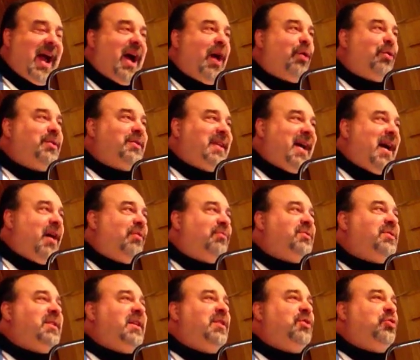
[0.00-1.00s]
our
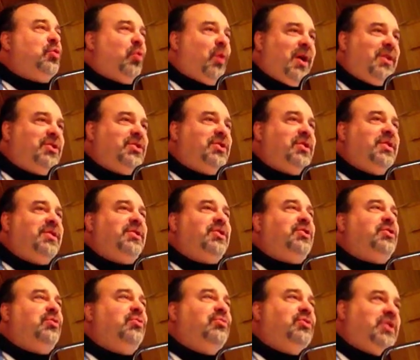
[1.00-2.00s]
doubts and
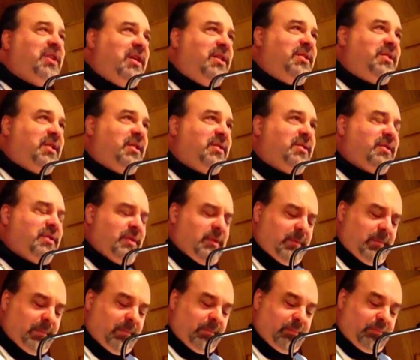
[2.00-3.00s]
questions to
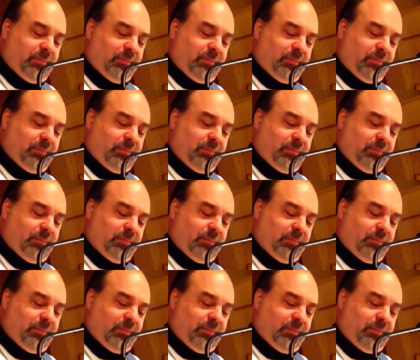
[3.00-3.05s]
Jesus.